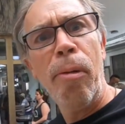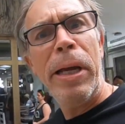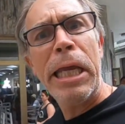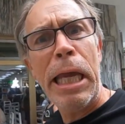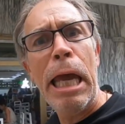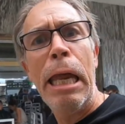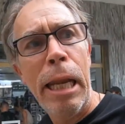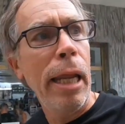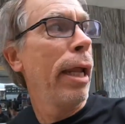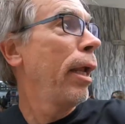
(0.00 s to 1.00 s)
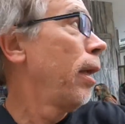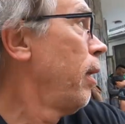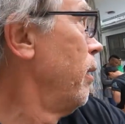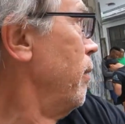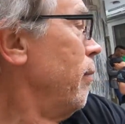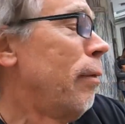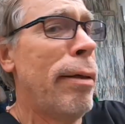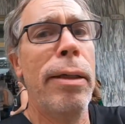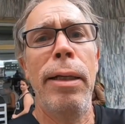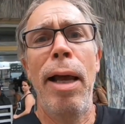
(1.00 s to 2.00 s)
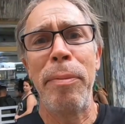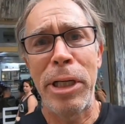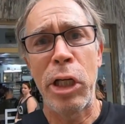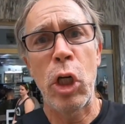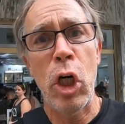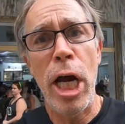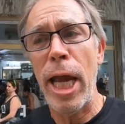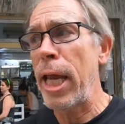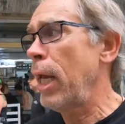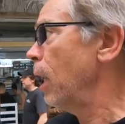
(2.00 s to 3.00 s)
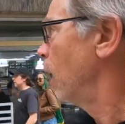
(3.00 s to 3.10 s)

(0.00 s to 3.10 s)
Oh my God. I'm gonna cry.